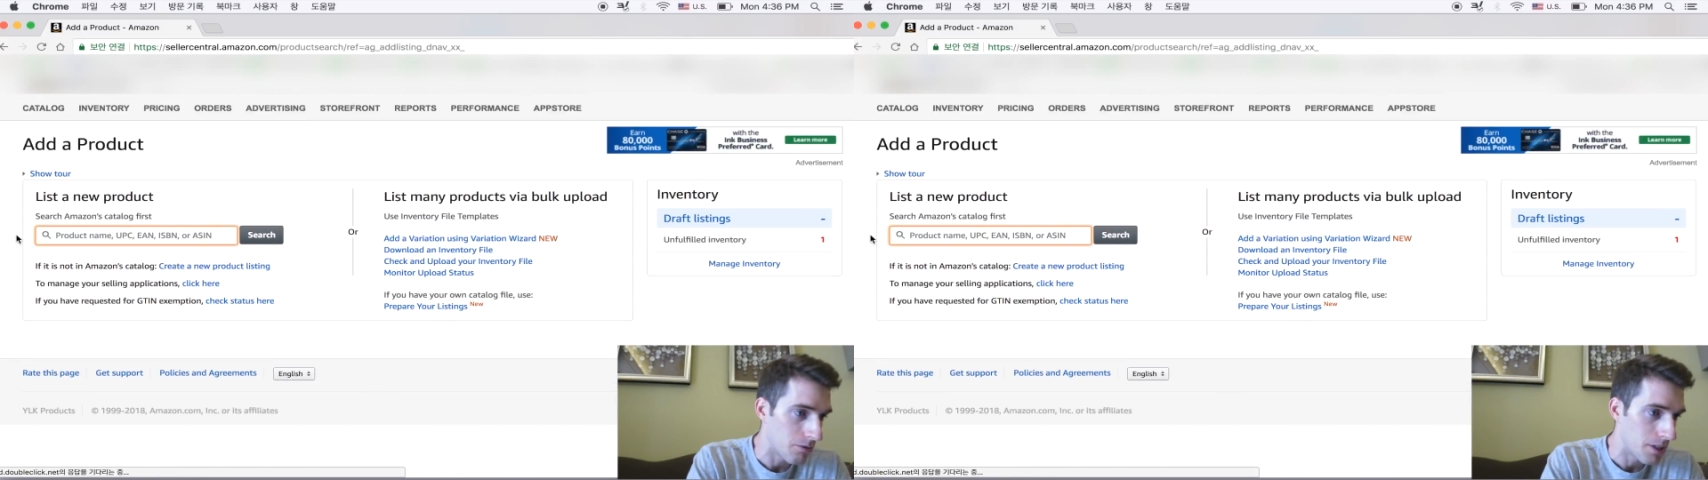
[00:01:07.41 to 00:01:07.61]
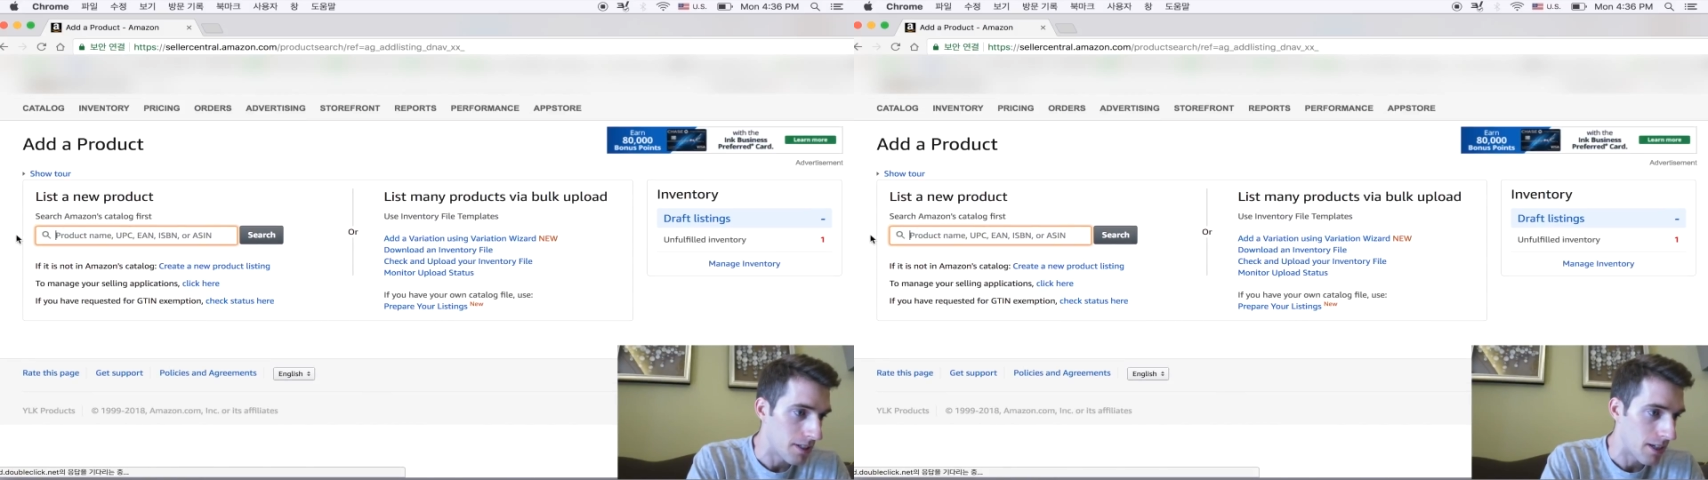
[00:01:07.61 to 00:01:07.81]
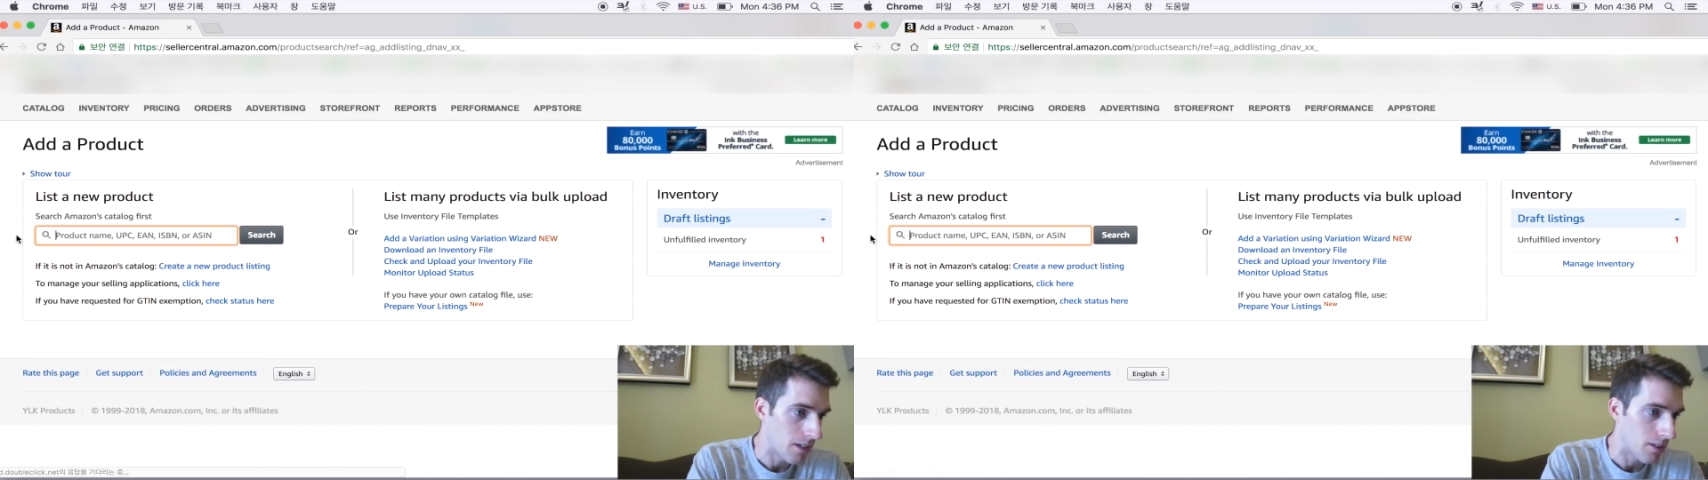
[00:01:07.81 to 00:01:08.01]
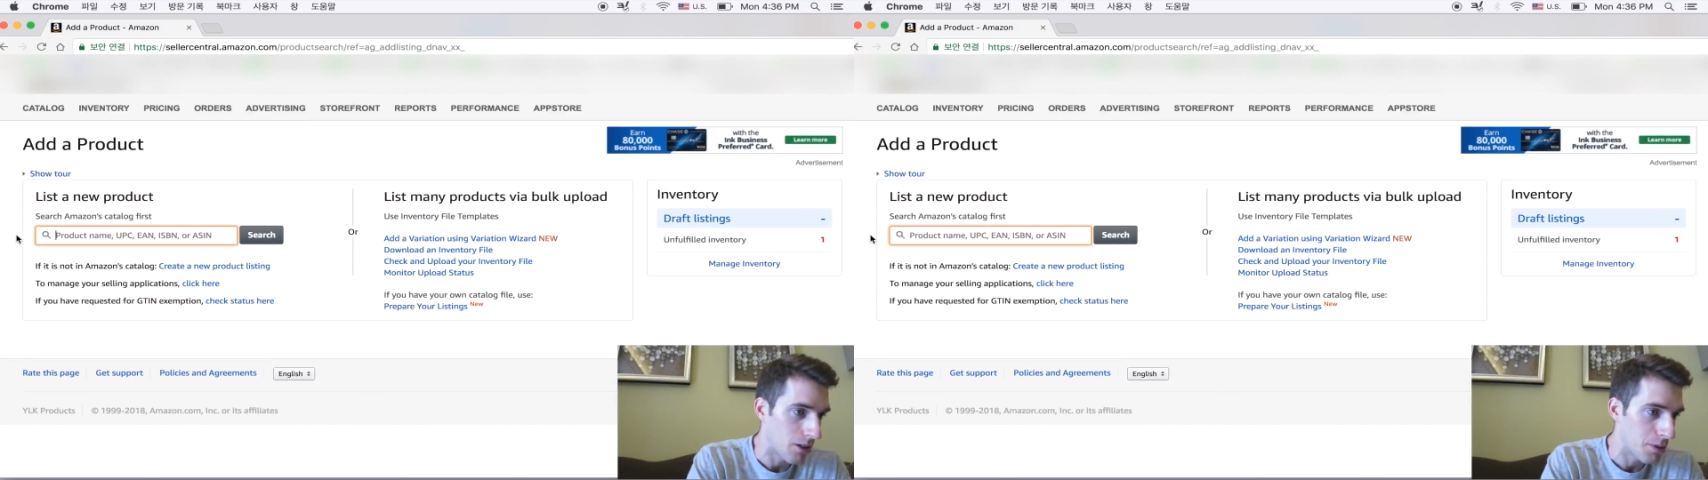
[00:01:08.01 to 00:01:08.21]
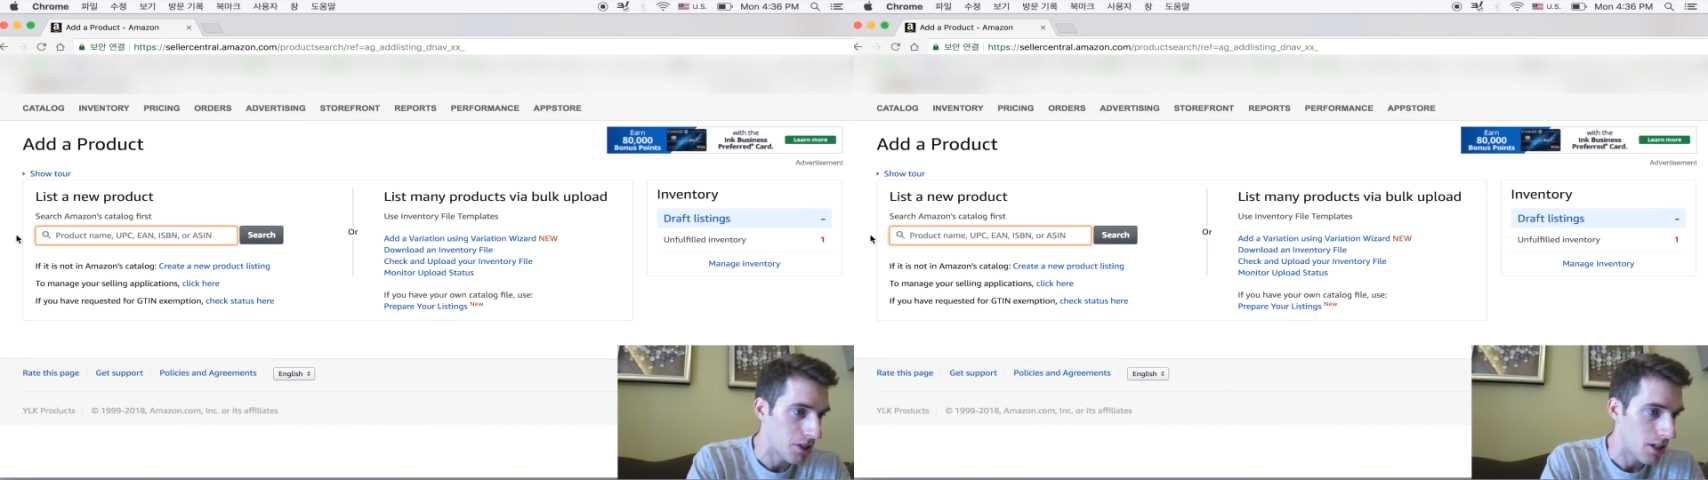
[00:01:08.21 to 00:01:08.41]
retail
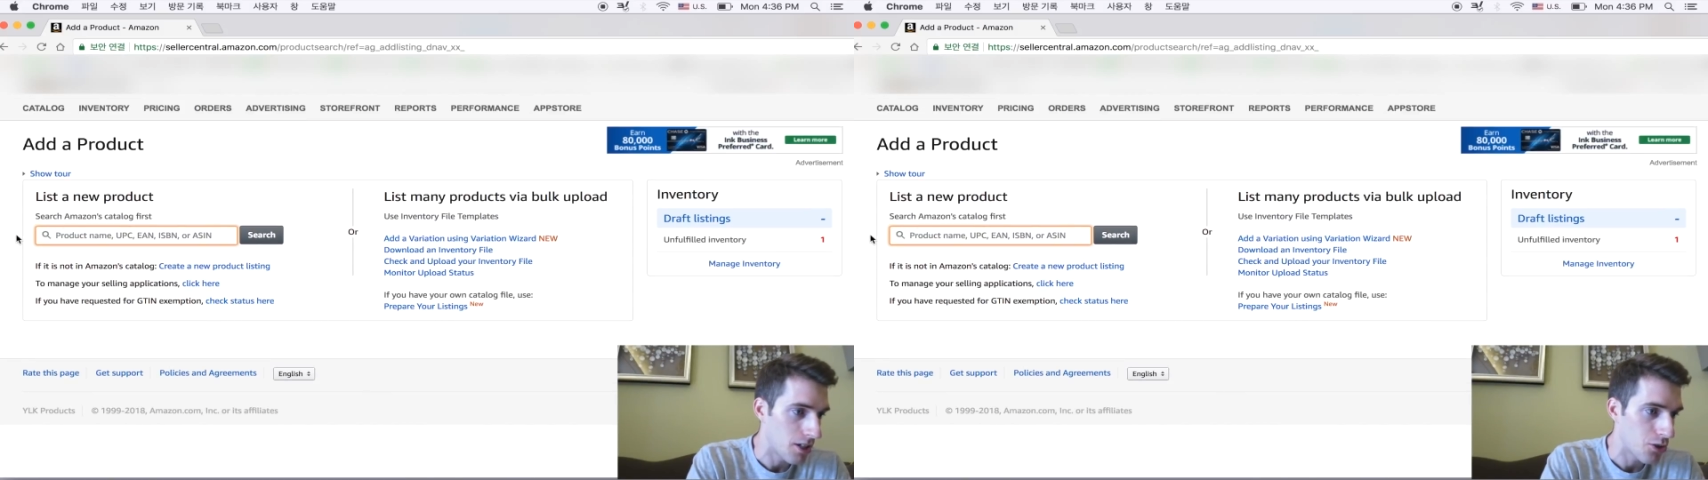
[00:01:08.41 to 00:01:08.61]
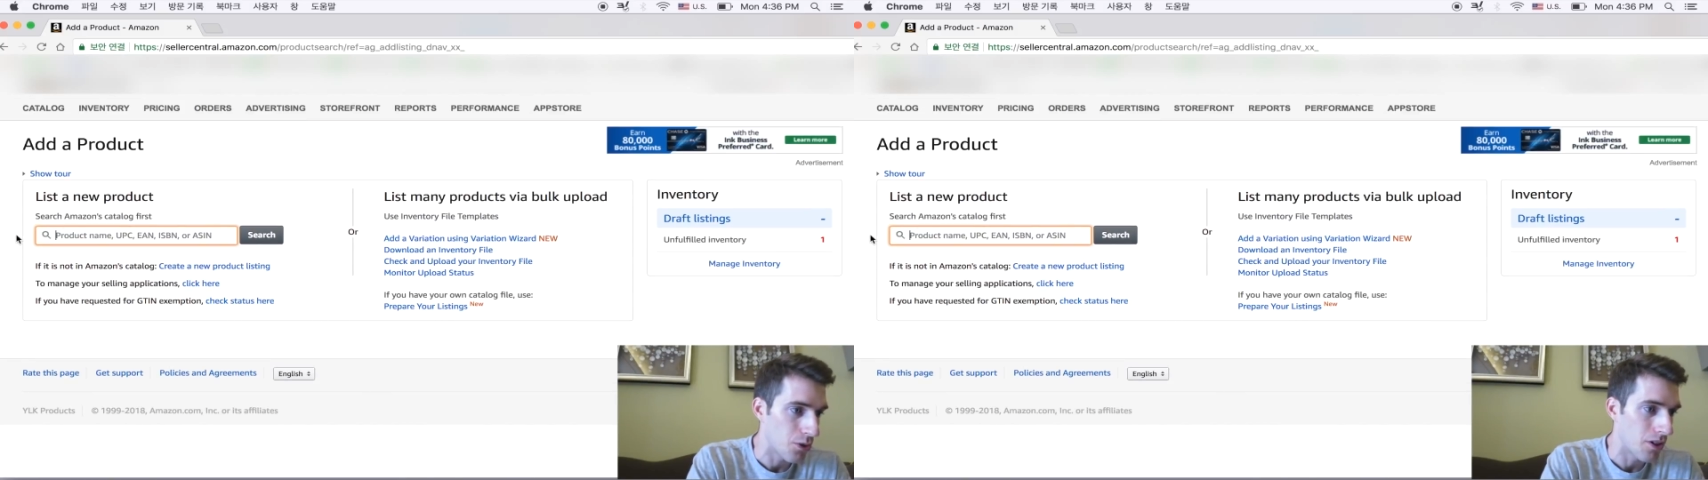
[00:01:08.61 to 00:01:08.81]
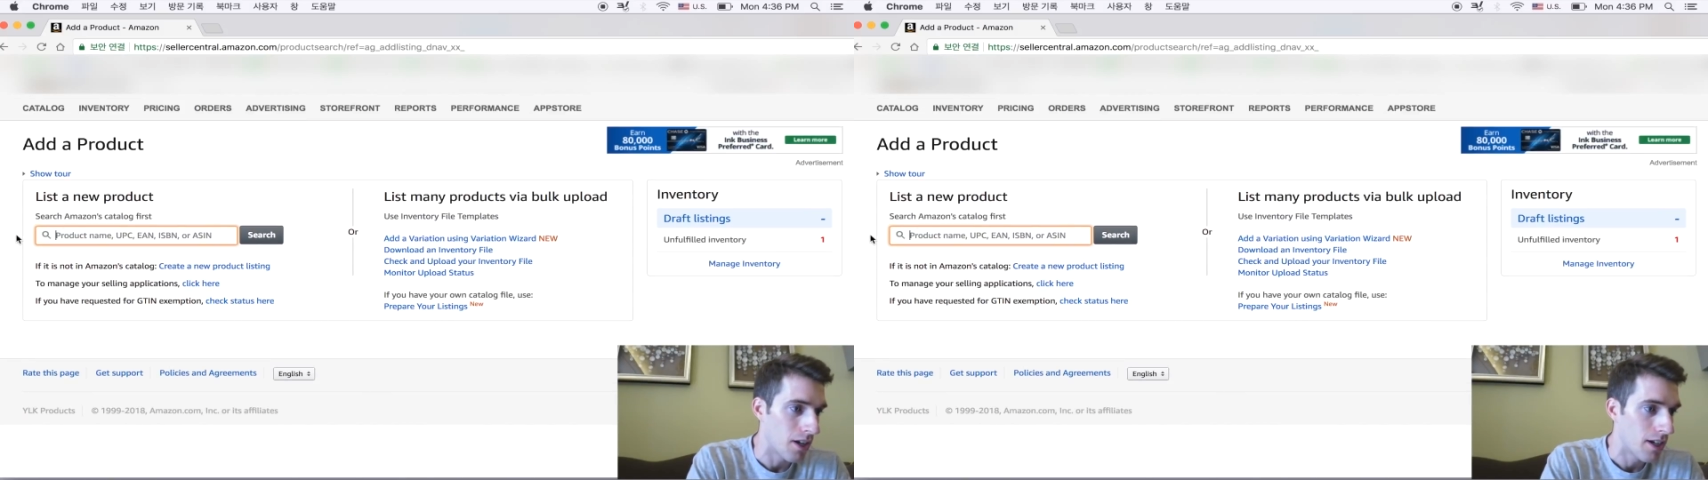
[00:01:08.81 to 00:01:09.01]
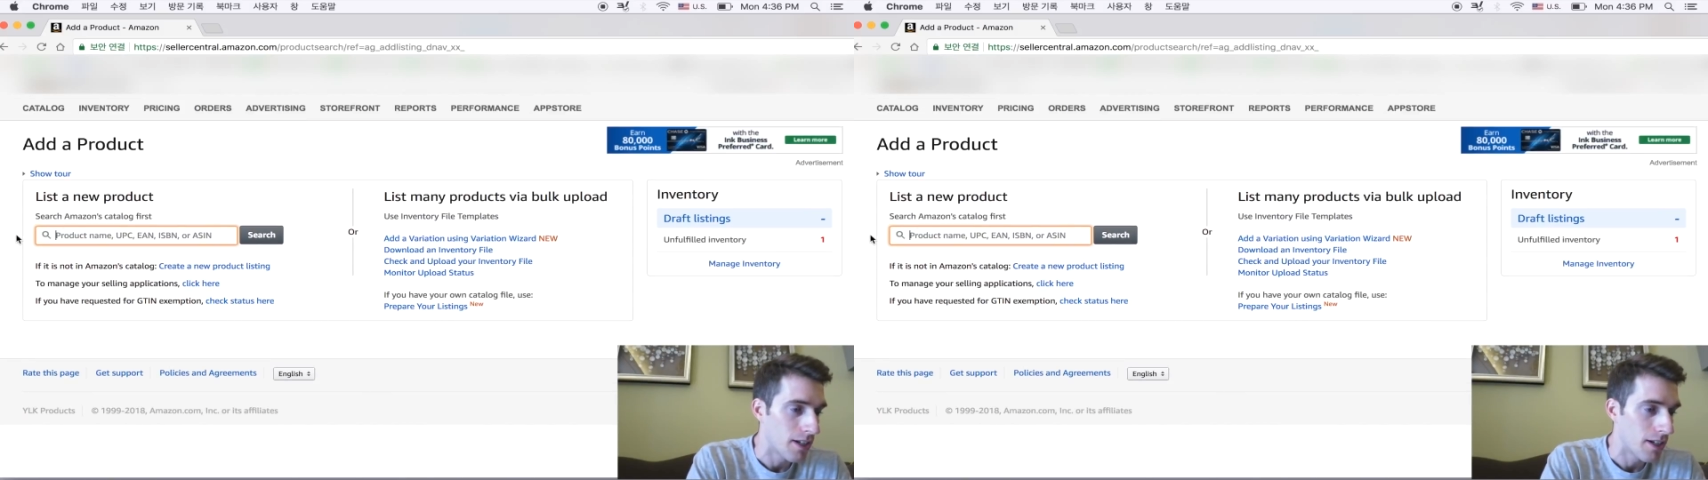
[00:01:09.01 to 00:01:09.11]
arbitrage or